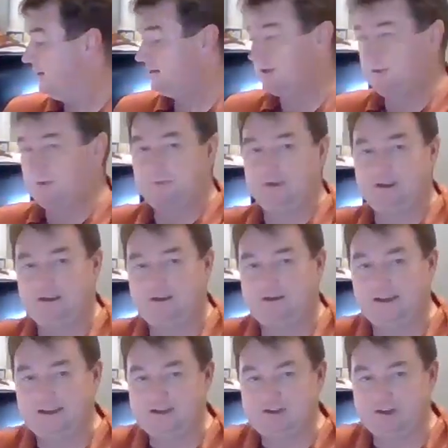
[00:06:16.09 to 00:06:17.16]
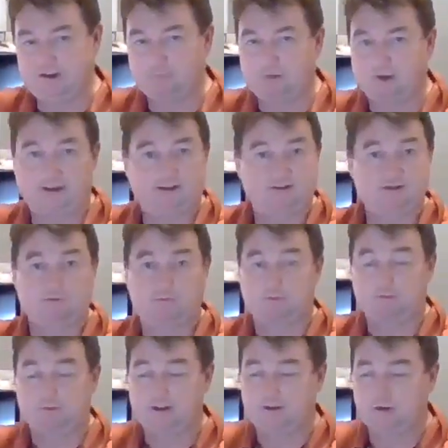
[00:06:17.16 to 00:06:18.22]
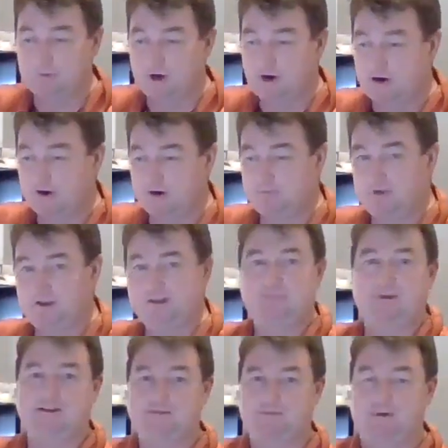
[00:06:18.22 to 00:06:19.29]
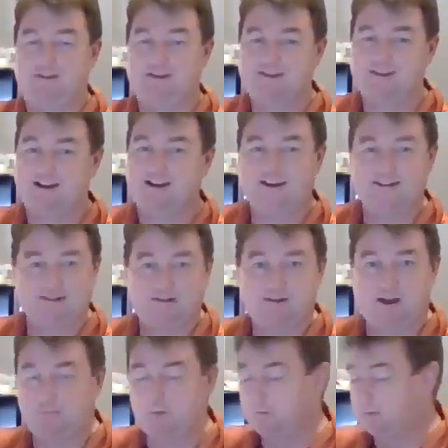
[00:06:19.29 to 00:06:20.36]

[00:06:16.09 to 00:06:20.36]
Some will be easier to blend, some will be a little bit harder to blend, depends on the size and type